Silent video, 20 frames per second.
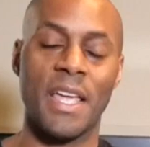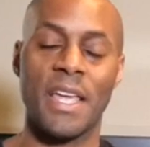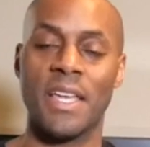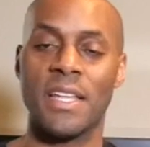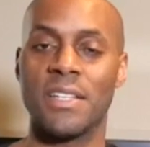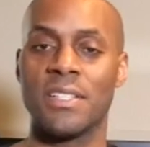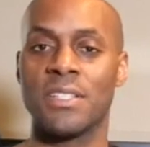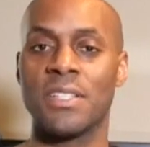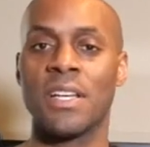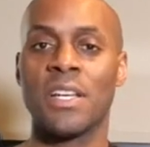
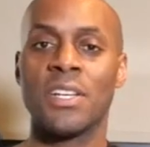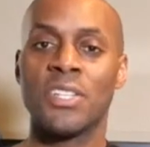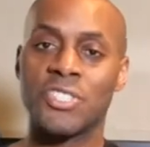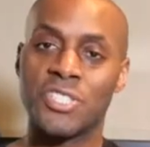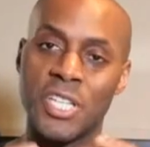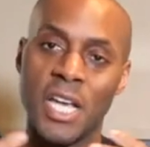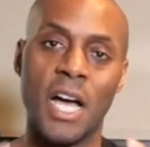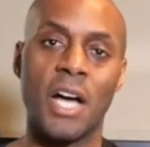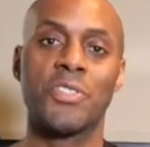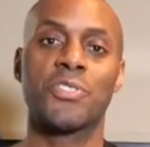and
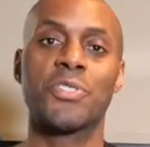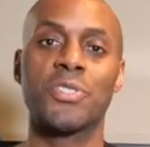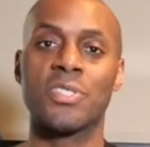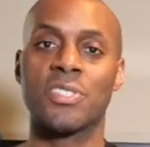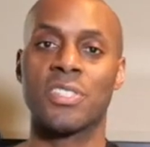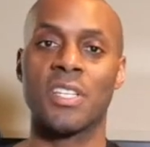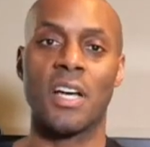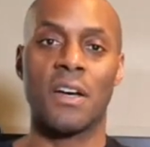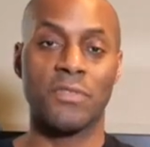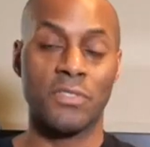challenge
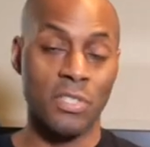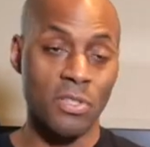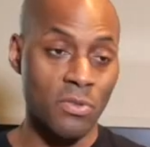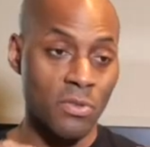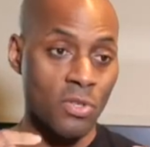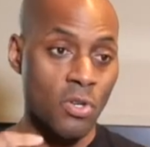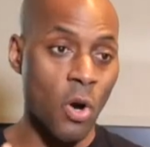yourself to